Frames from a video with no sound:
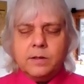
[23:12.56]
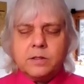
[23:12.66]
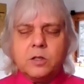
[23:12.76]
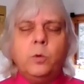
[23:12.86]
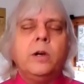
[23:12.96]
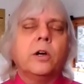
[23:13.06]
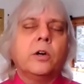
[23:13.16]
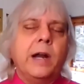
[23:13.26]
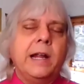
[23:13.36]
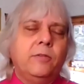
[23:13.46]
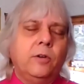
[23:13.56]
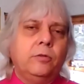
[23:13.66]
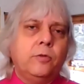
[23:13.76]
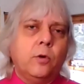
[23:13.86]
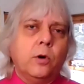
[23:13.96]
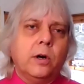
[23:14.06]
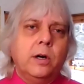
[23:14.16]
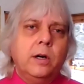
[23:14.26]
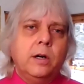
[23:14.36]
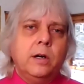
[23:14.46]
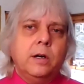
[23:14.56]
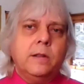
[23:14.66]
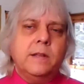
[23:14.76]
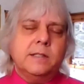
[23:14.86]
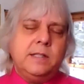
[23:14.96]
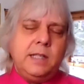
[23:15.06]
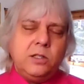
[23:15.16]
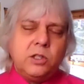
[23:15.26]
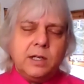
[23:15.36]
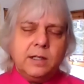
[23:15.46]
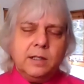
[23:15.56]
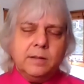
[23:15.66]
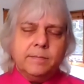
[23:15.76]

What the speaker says: So we are grateful for this teaching,